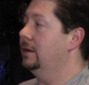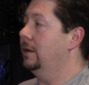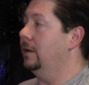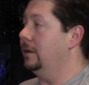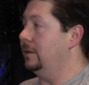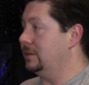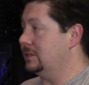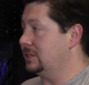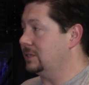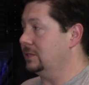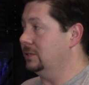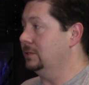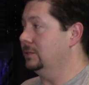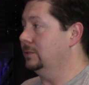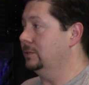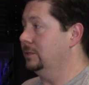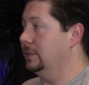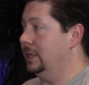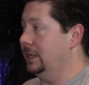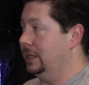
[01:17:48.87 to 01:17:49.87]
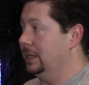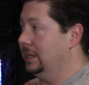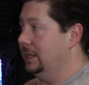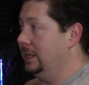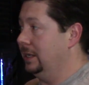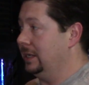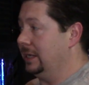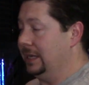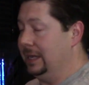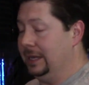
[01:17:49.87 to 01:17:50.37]
Also,
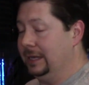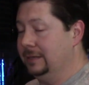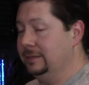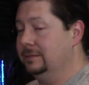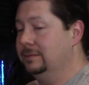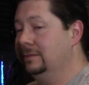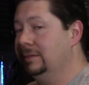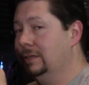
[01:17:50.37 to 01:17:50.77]
again,